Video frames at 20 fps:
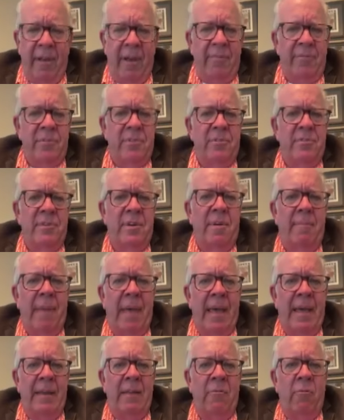officer's
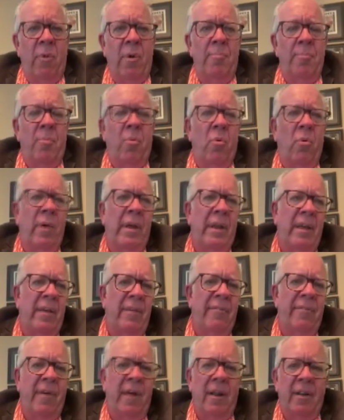command at one point.
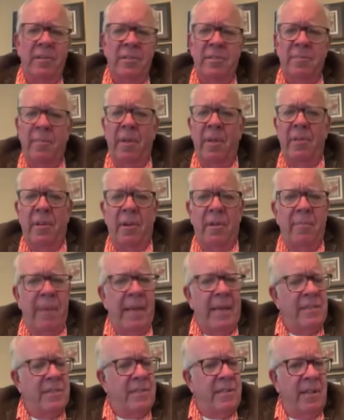He followed some other
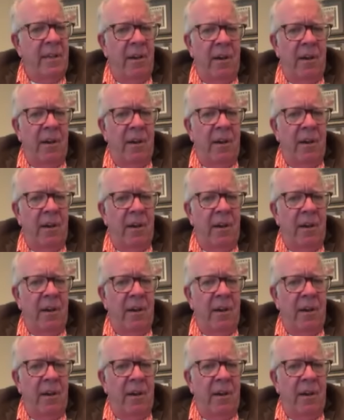commands of the